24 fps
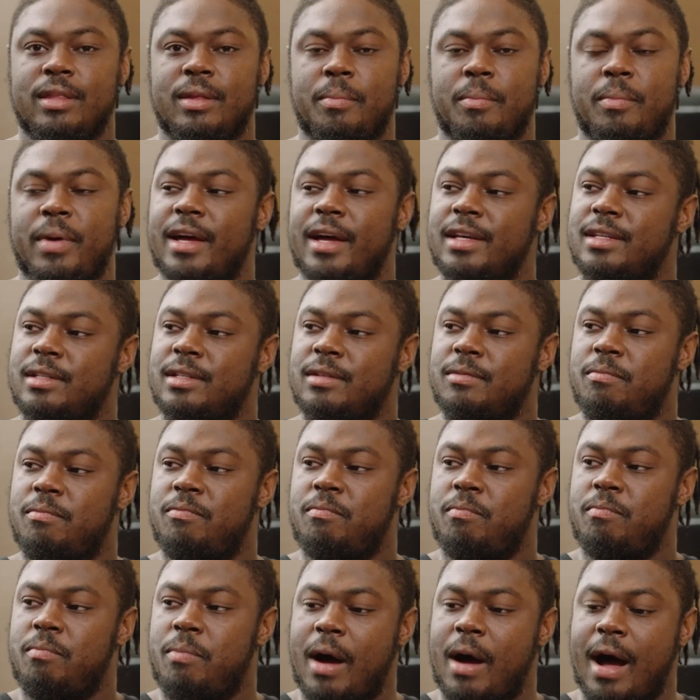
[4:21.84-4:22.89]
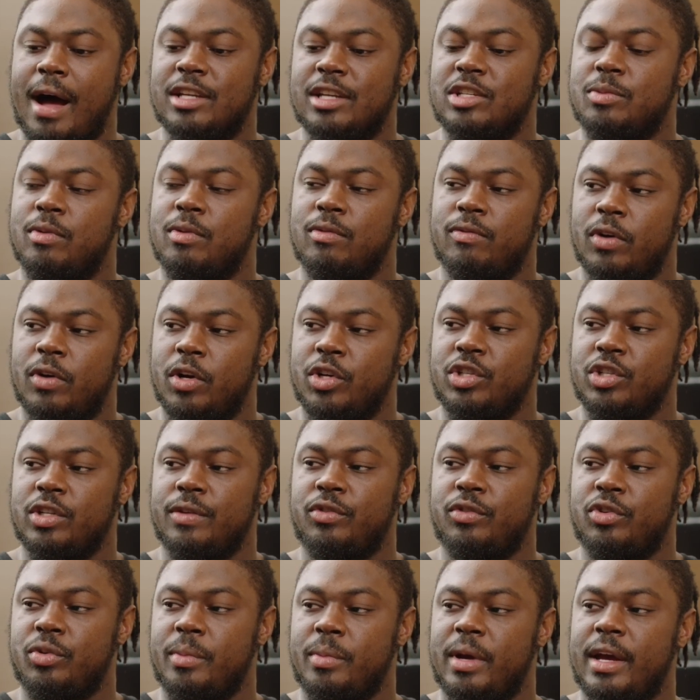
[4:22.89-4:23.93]
the best possible version
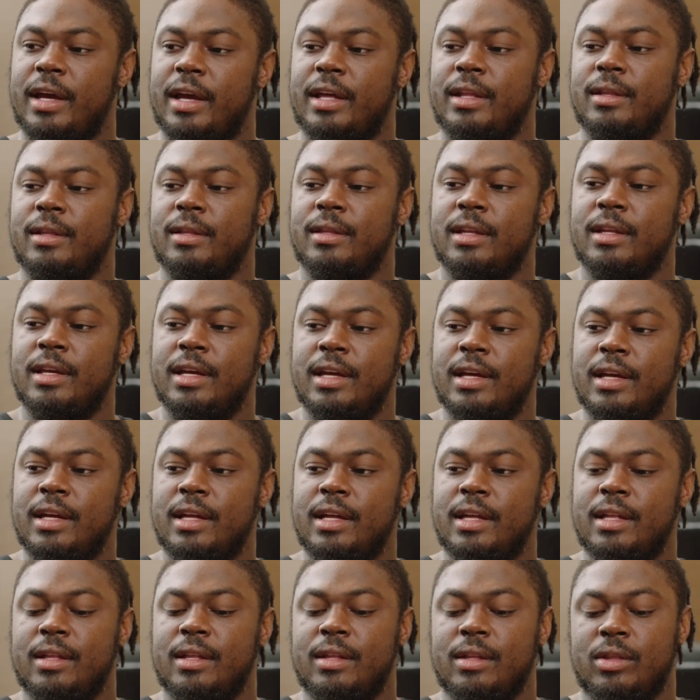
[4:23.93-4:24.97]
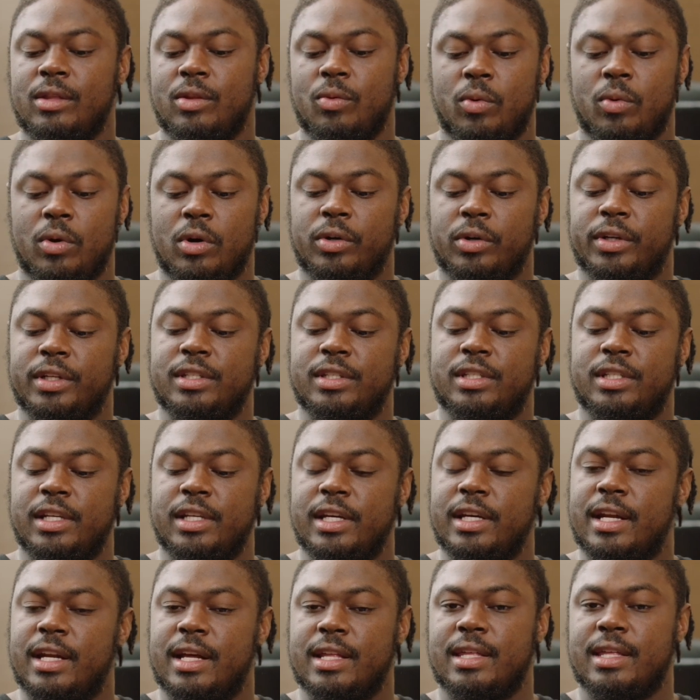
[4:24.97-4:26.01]
of Tremayne the world can
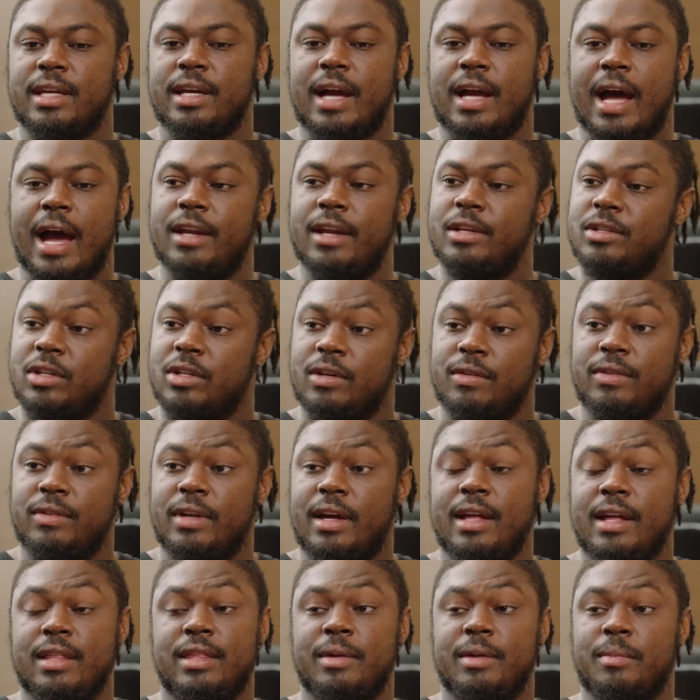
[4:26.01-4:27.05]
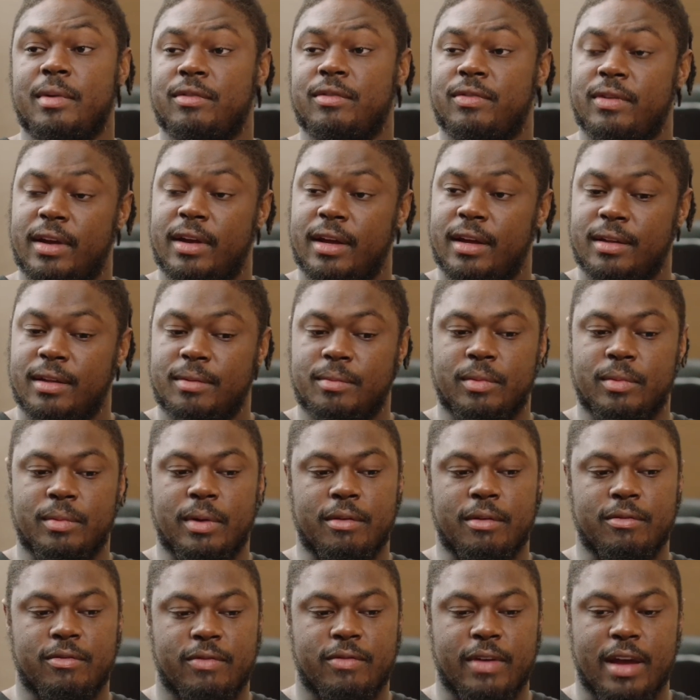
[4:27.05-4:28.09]
see, and I think I deserve that. I think my fan,
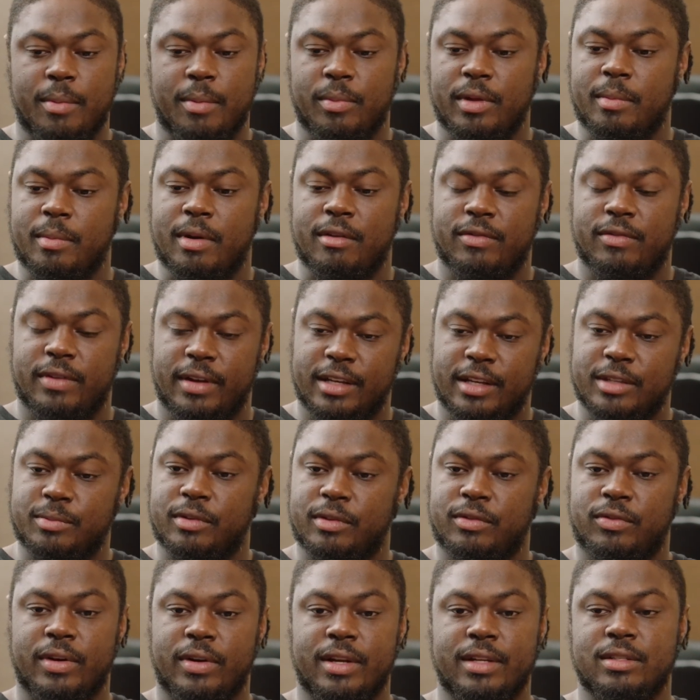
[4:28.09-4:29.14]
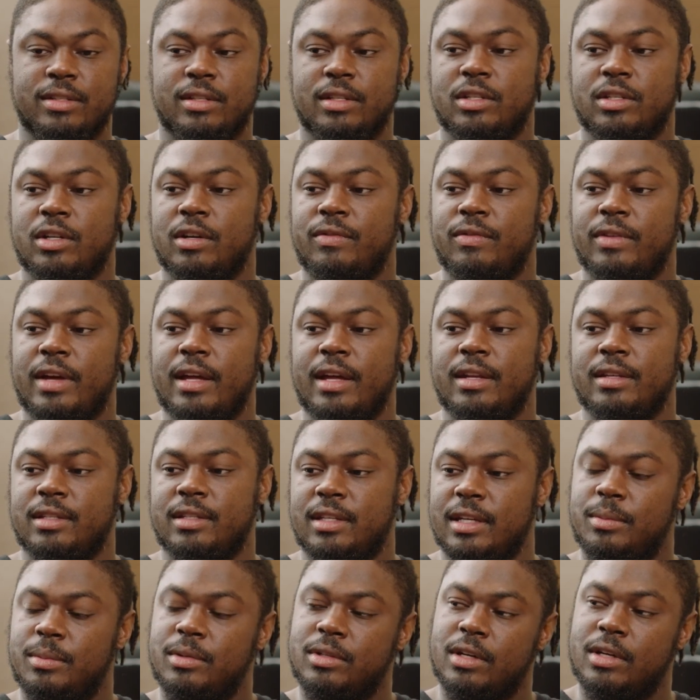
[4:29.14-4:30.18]
my family, my fans, my friends deserve that, and
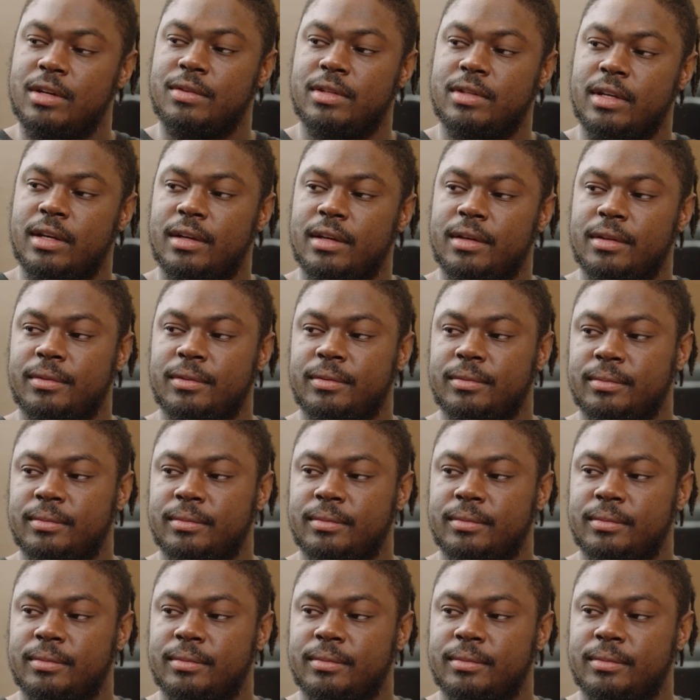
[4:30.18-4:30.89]
this team deserves that.